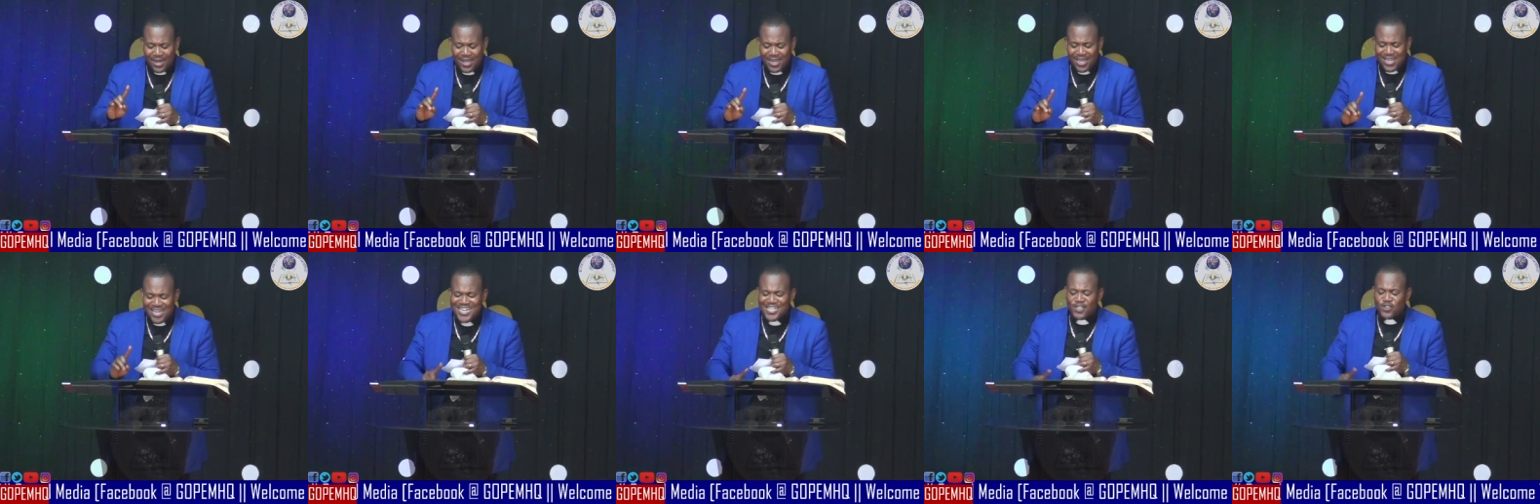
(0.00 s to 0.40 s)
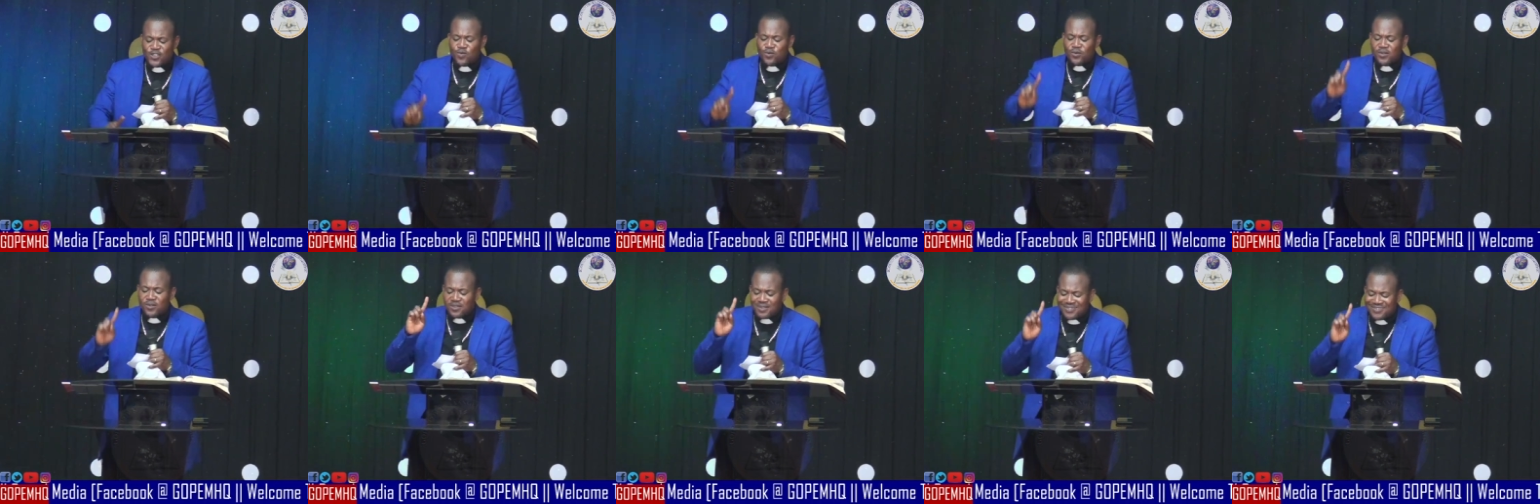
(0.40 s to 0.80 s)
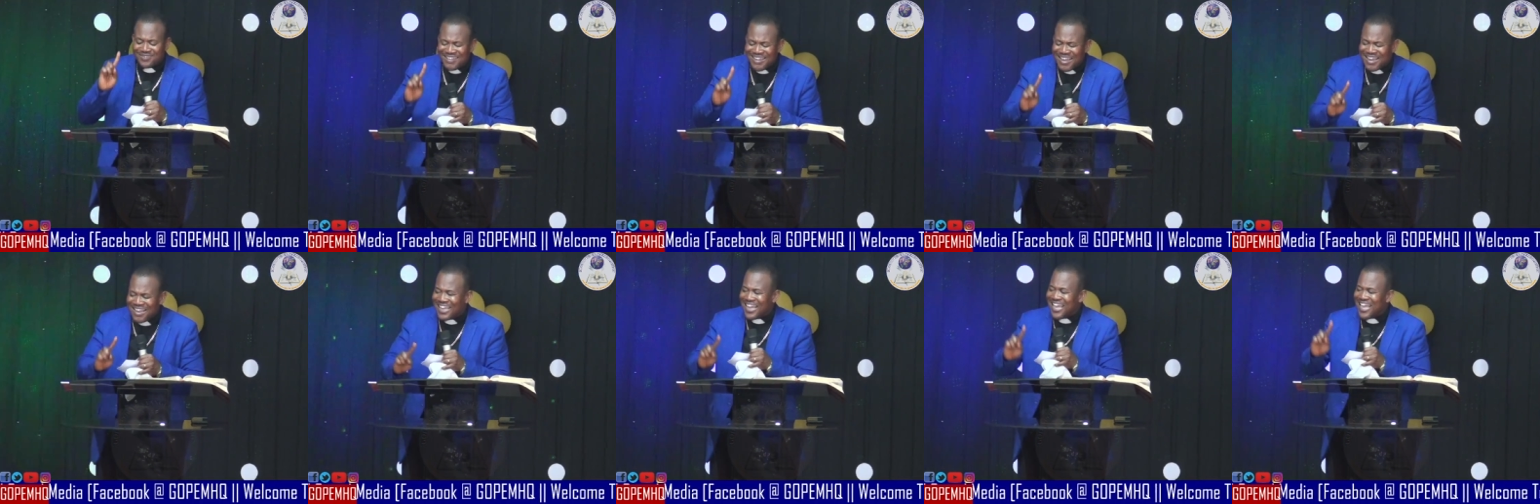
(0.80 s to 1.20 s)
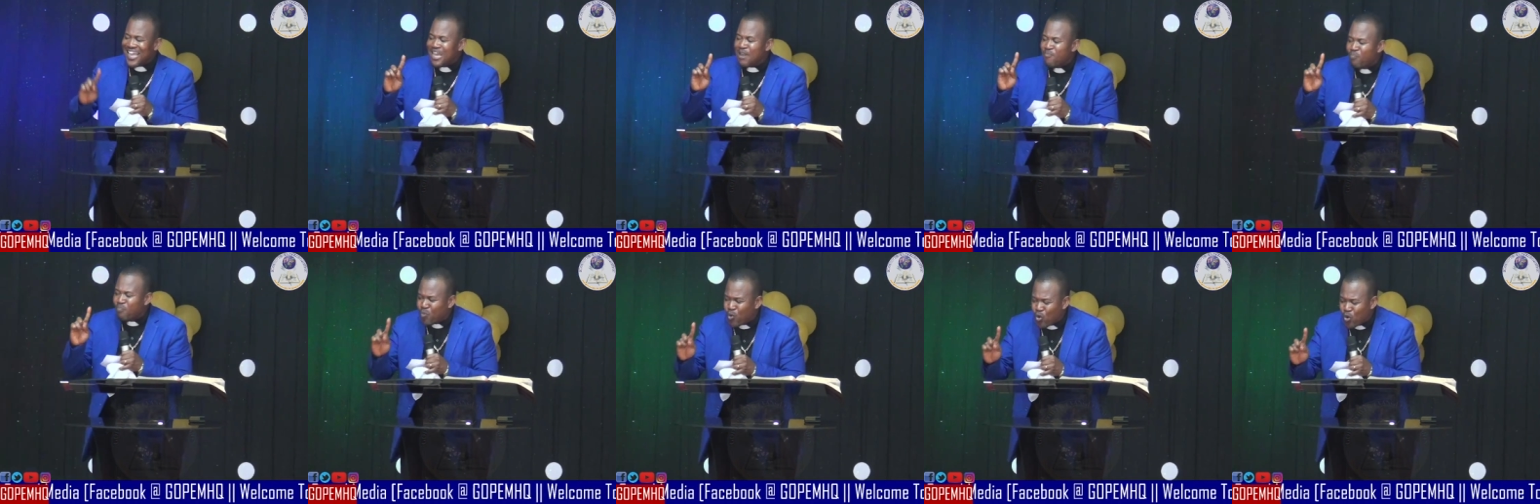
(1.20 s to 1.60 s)
it will take a
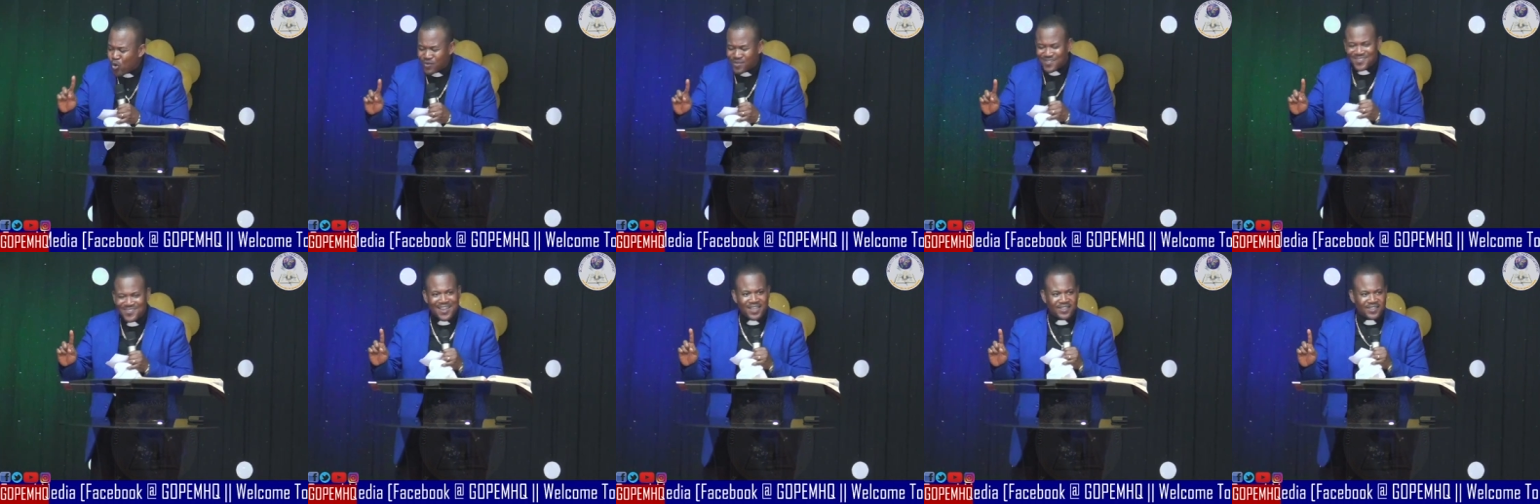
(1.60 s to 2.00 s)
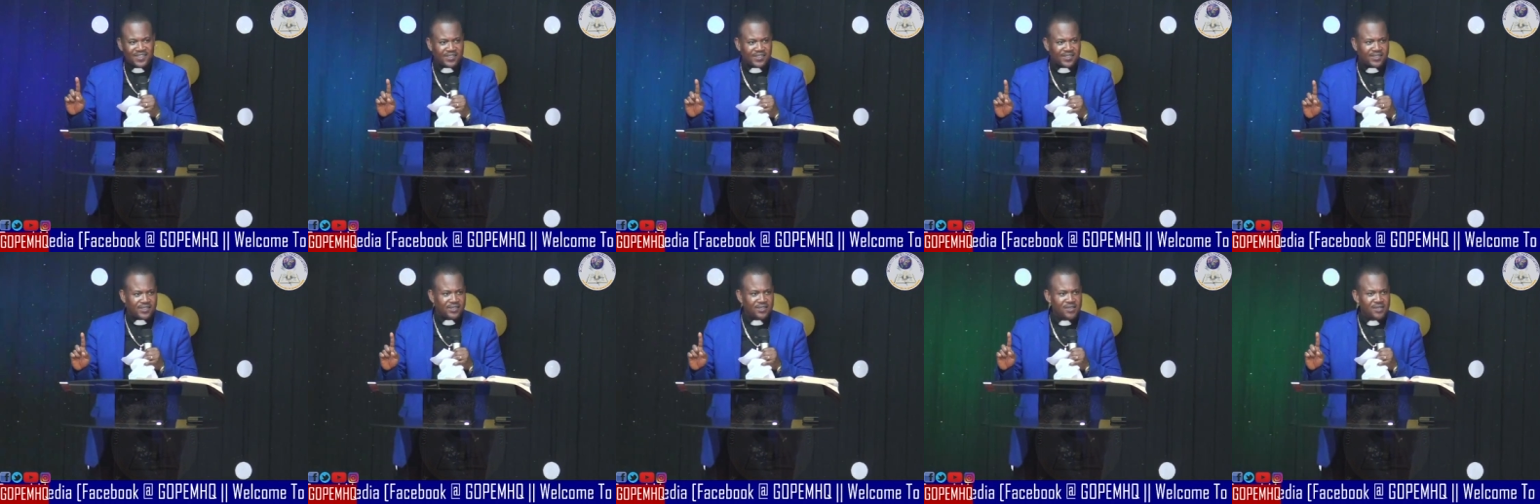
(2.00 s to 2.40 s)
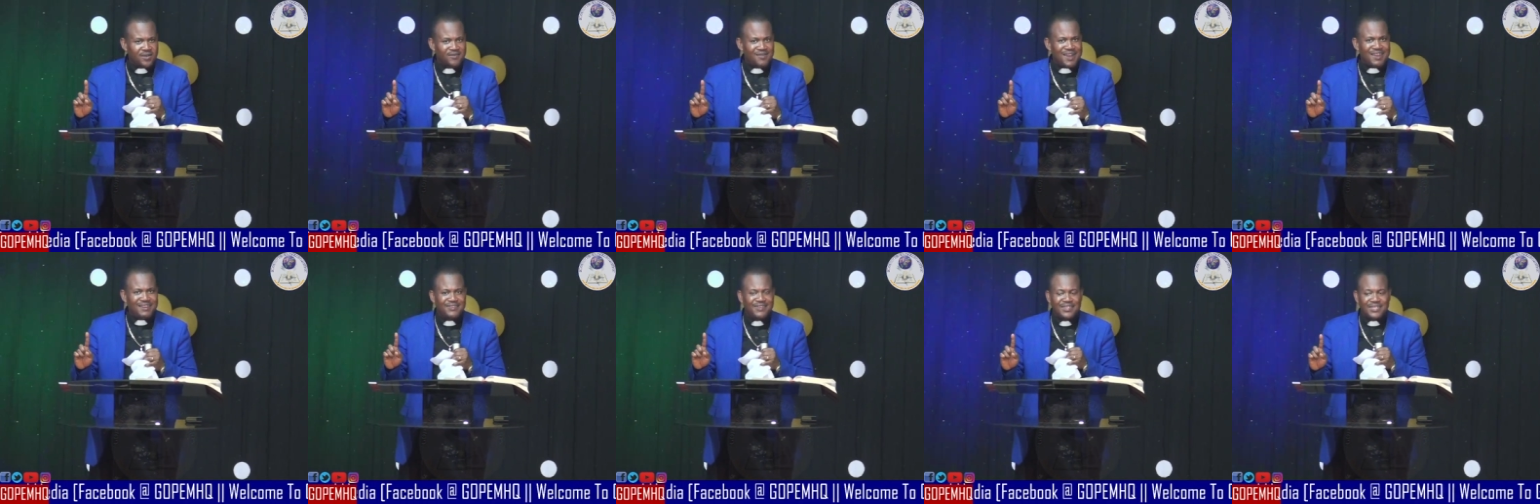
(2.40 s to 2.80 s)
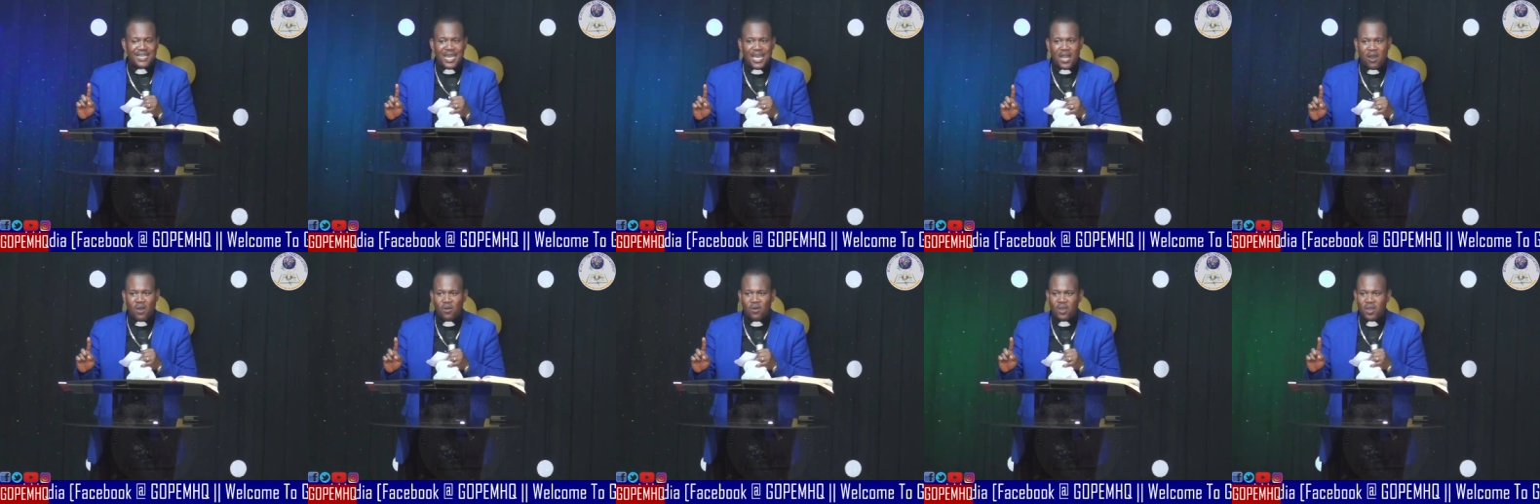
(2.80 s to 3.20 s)
process. Write it
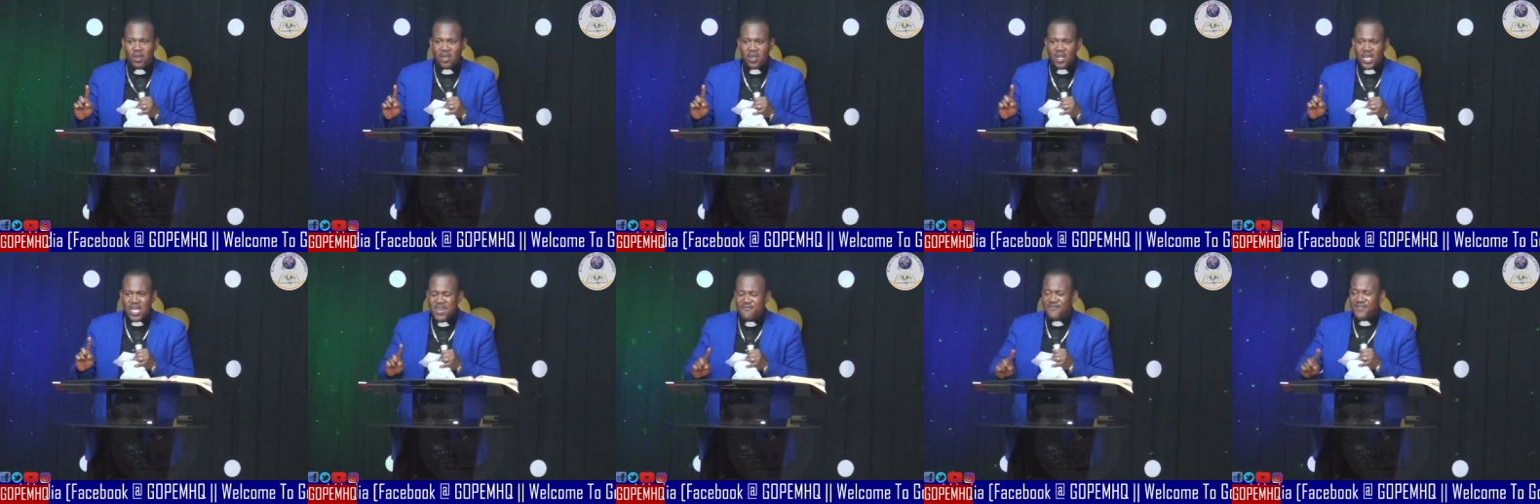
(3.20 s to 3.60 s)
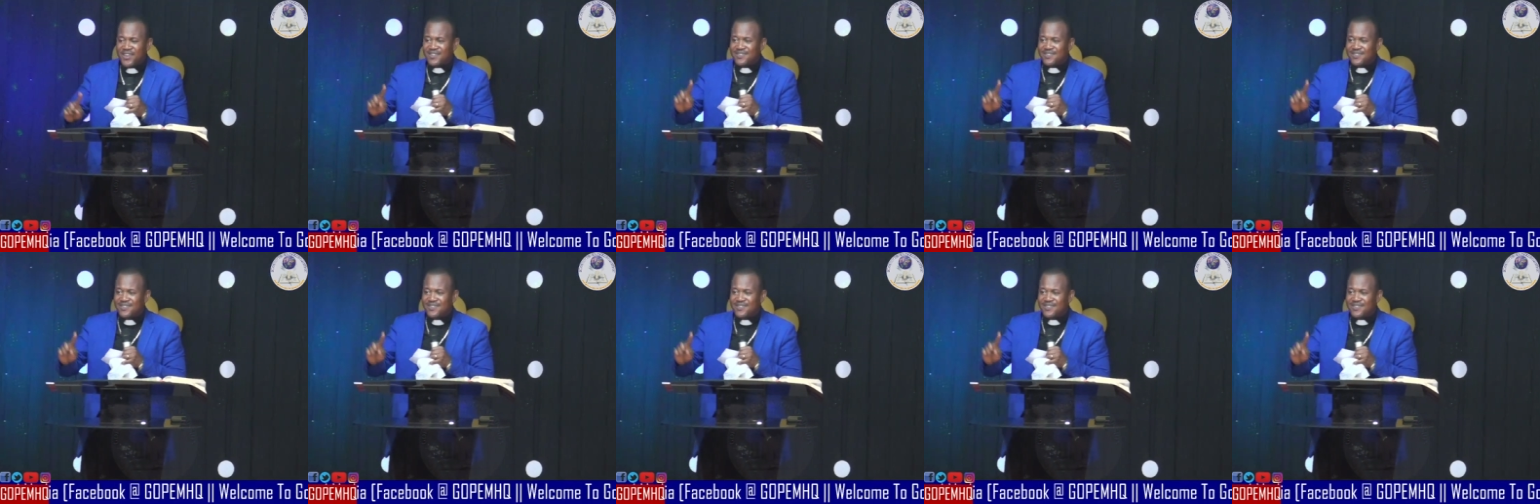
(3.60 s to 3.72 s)
down. If it